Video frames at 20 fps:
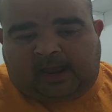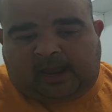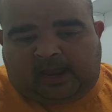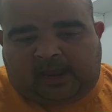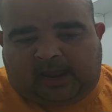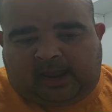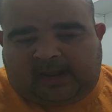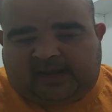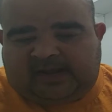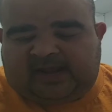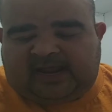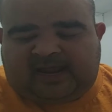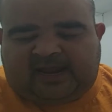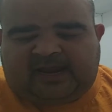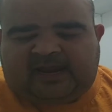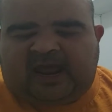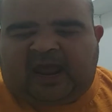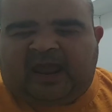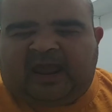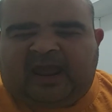and then
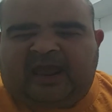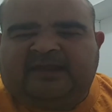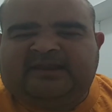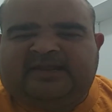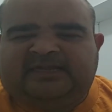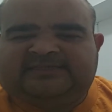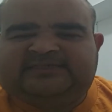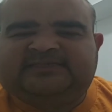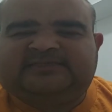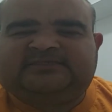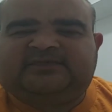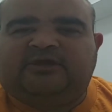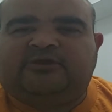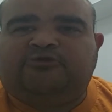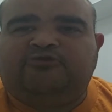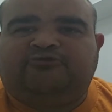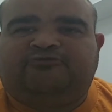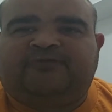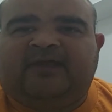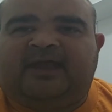and this is
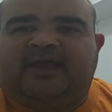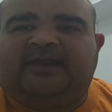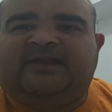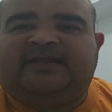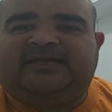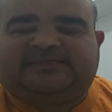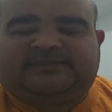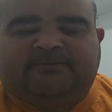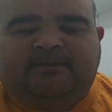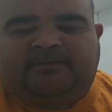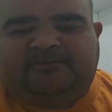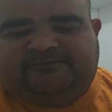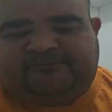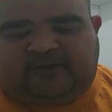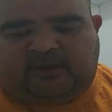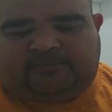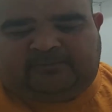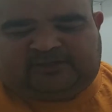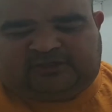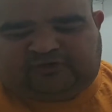and this let me tell
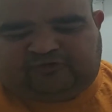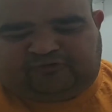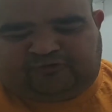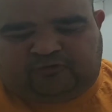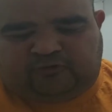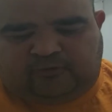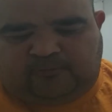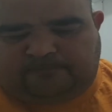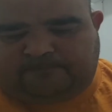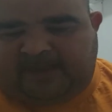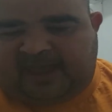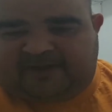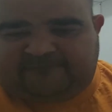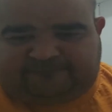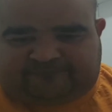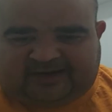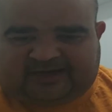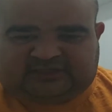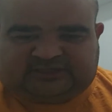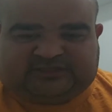you about the two bad
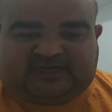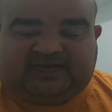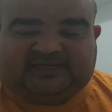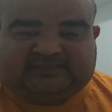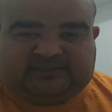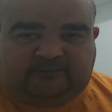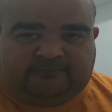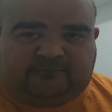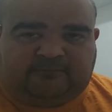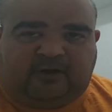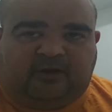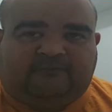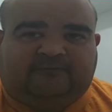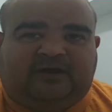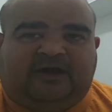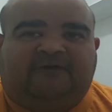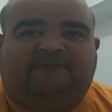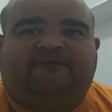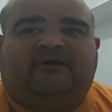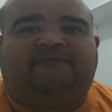franchise
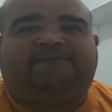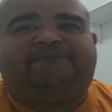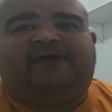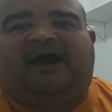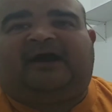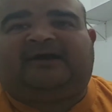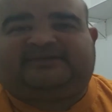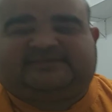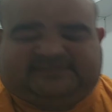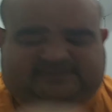of Fox.